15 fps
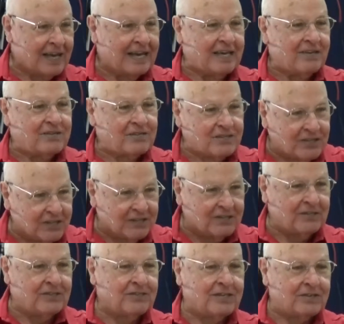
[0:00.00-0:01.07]
He is
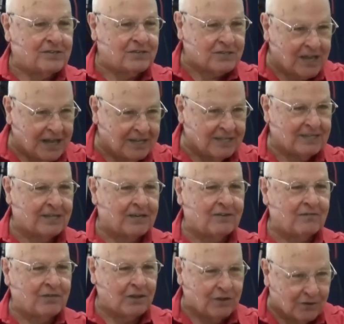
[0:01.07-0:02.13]
still the center
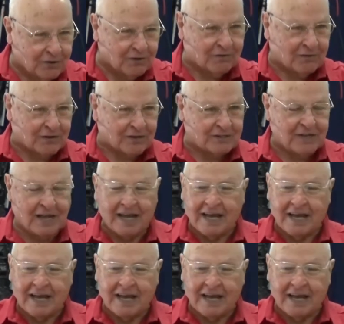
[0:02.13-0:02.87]
of the universe.